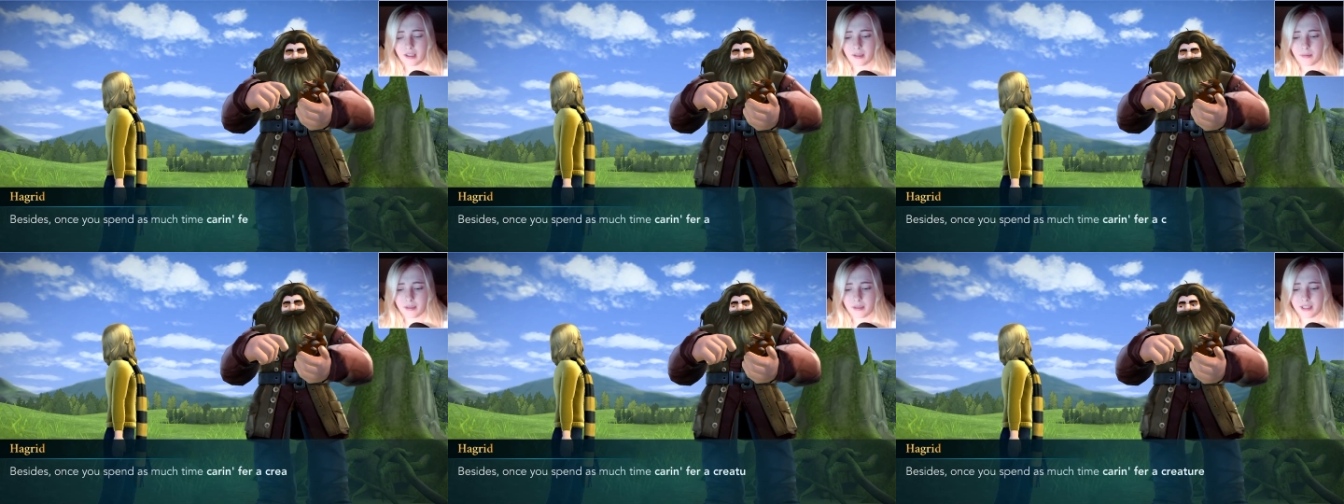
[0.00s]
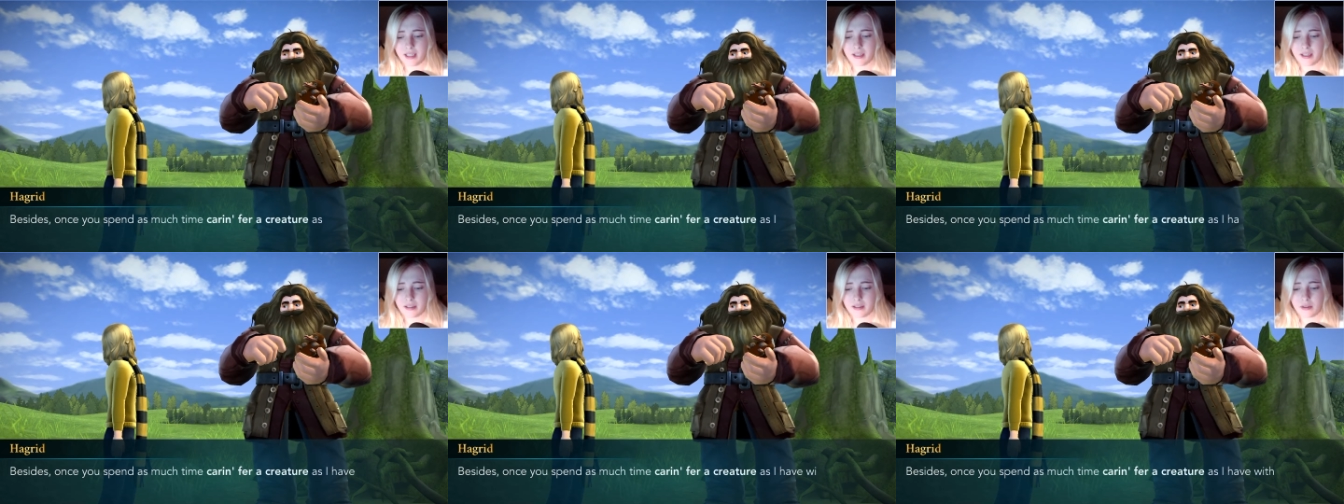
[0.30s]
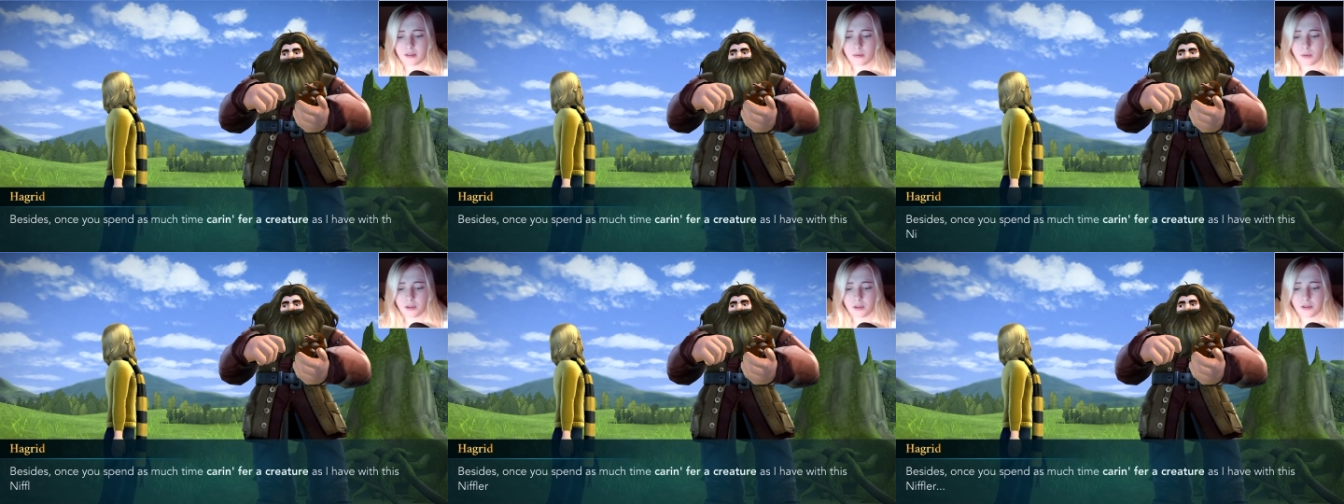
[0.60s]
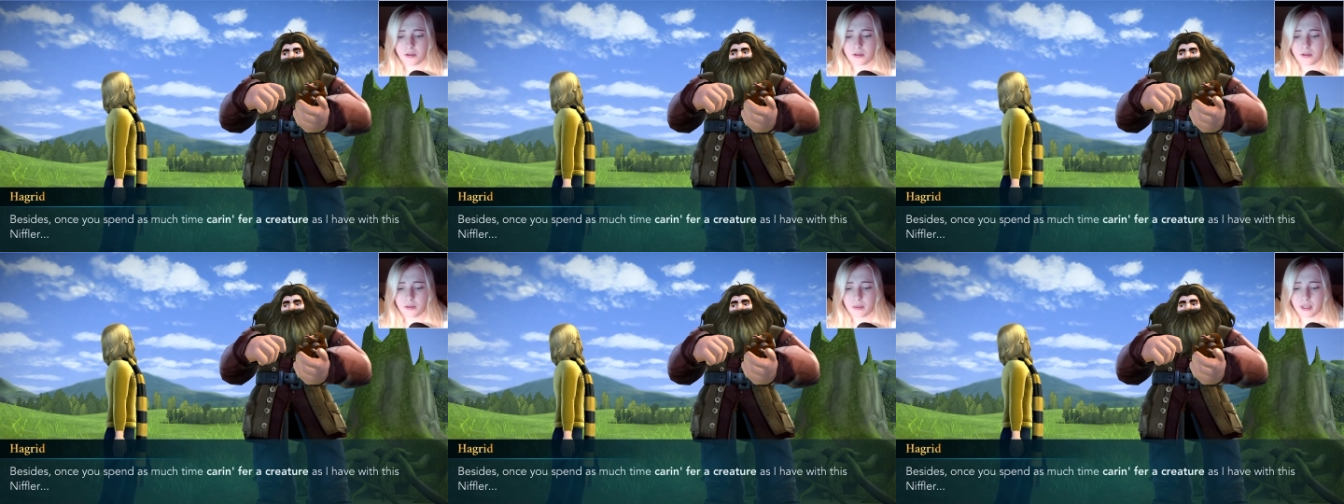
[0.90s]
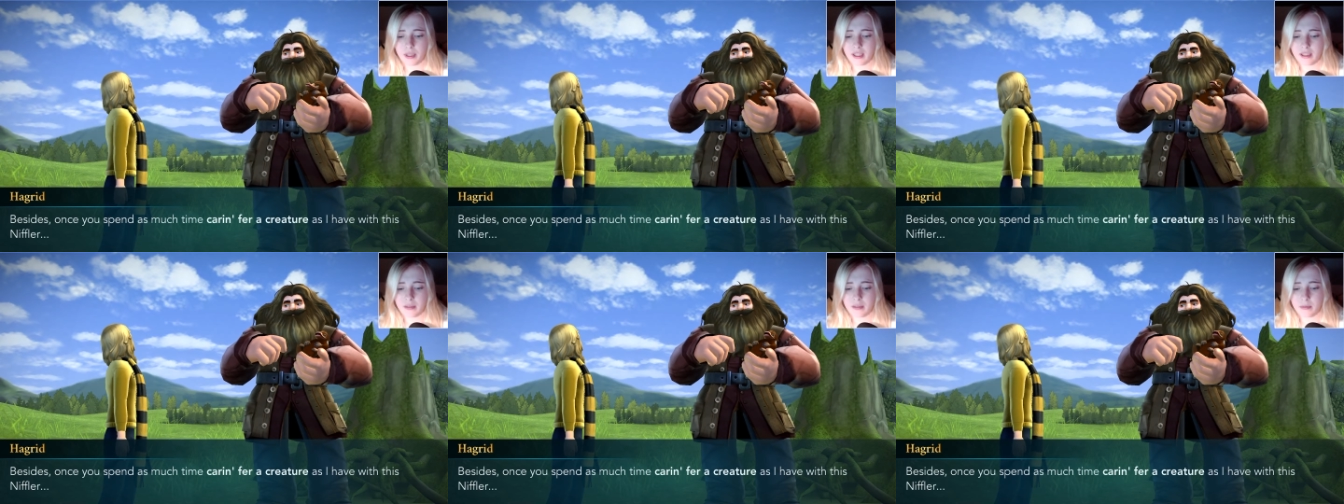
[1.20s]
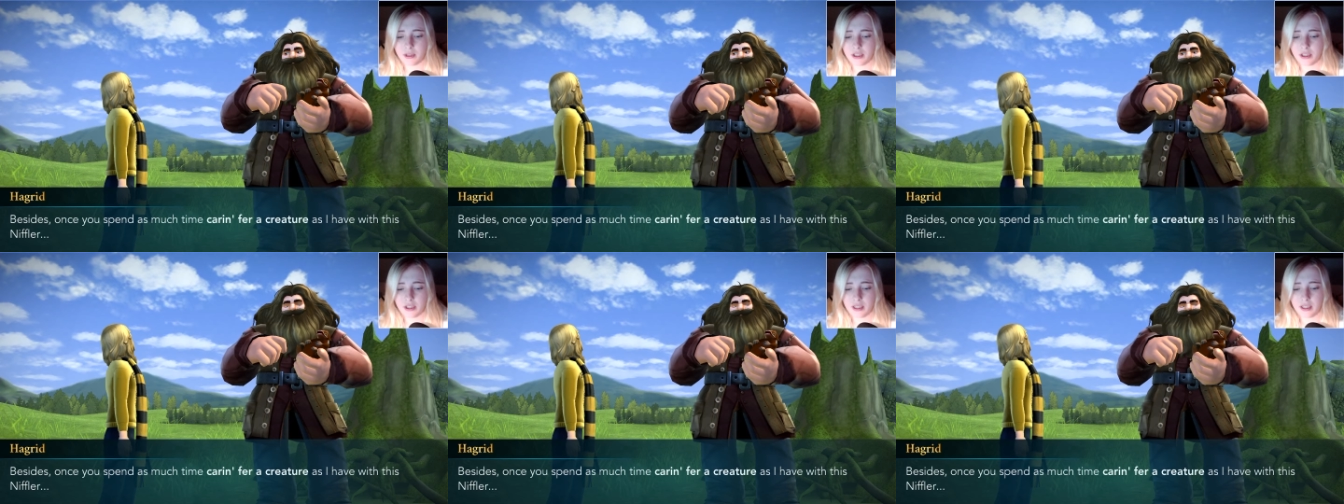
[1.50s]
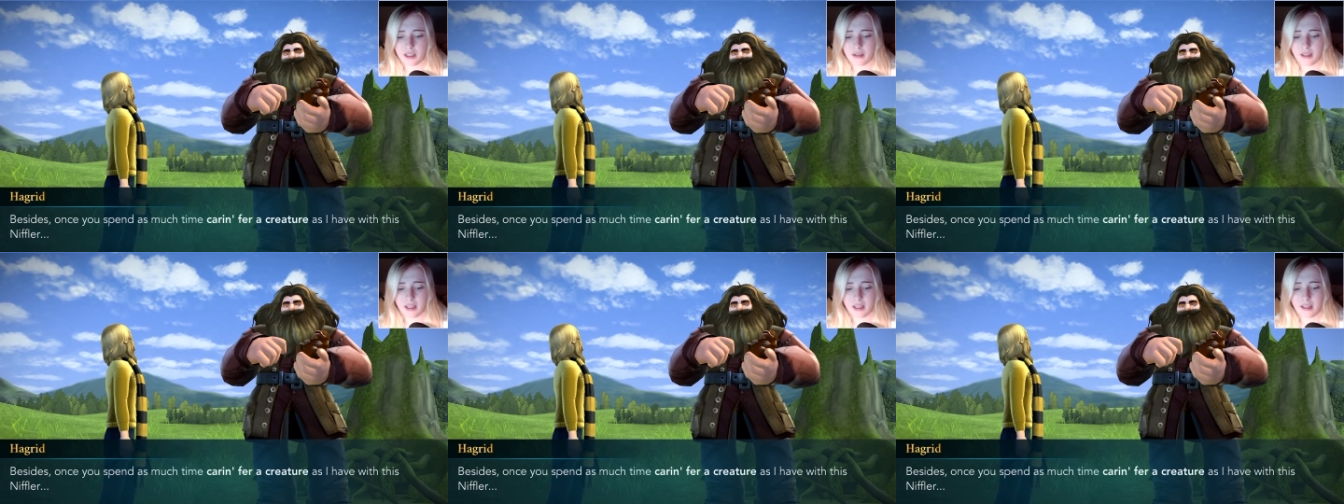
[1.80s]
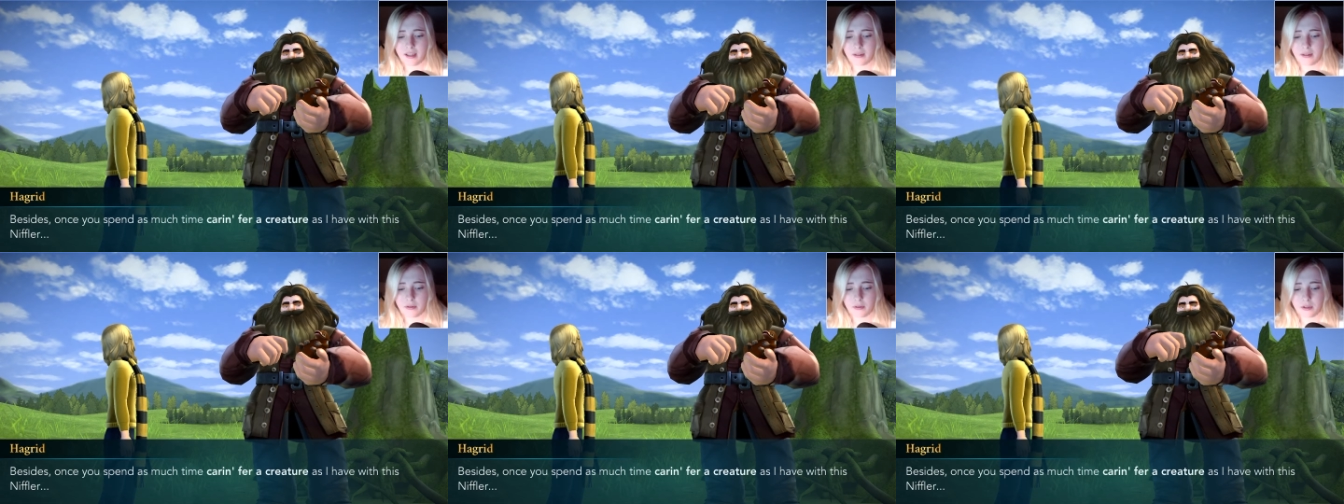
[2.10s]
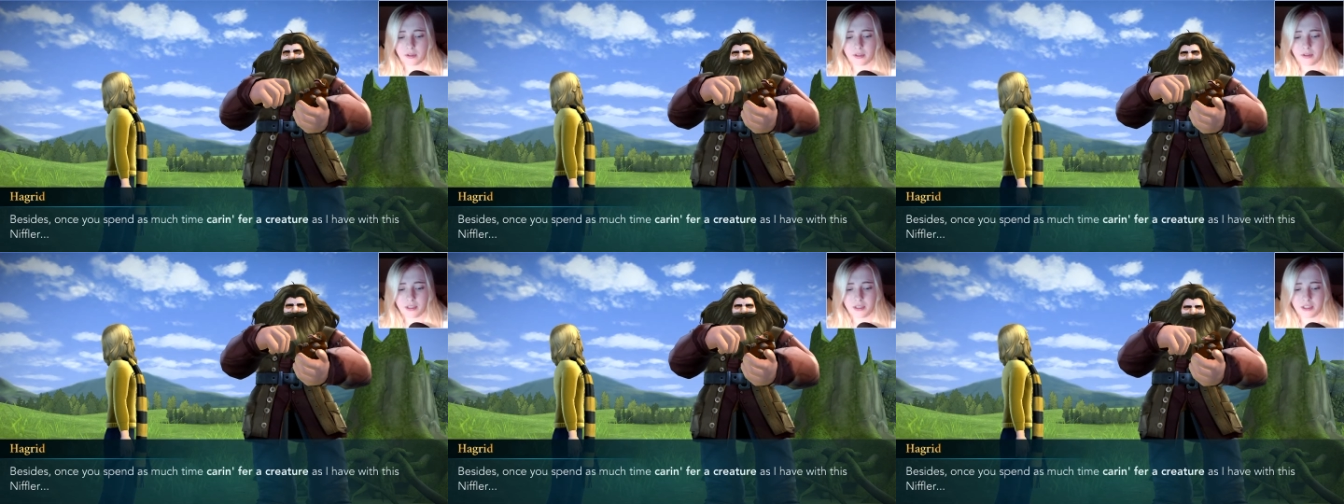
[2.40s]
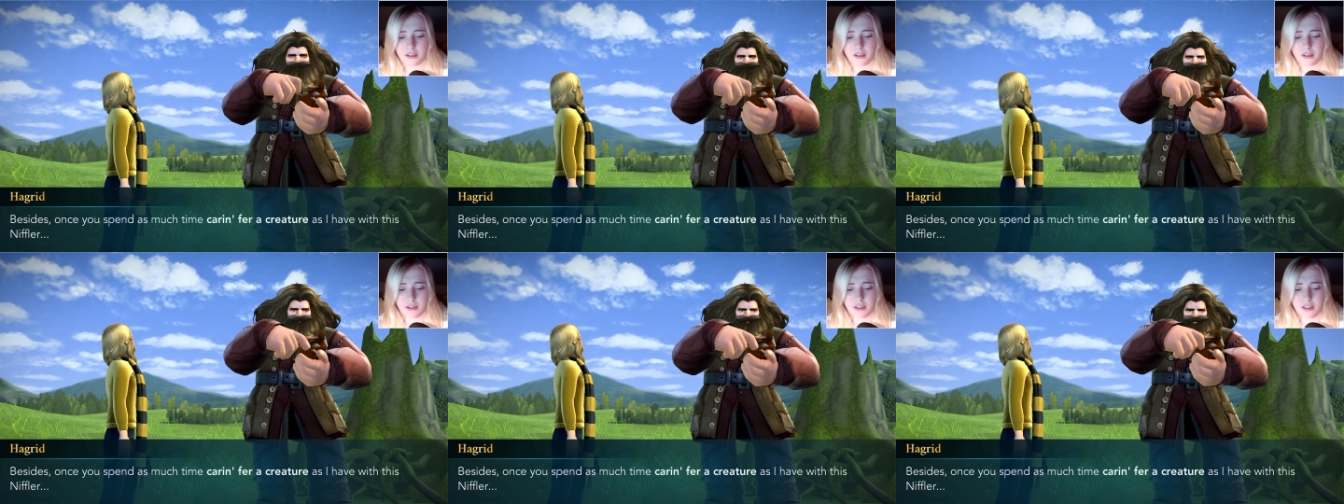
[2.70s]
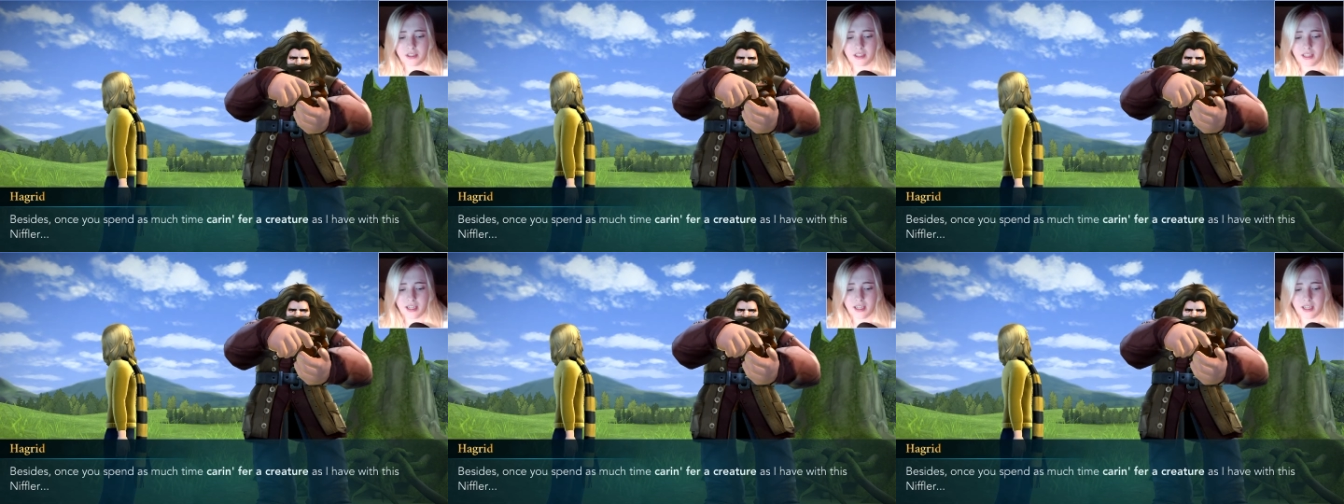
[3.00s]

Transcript: Besides, once you spend as much time care for creatures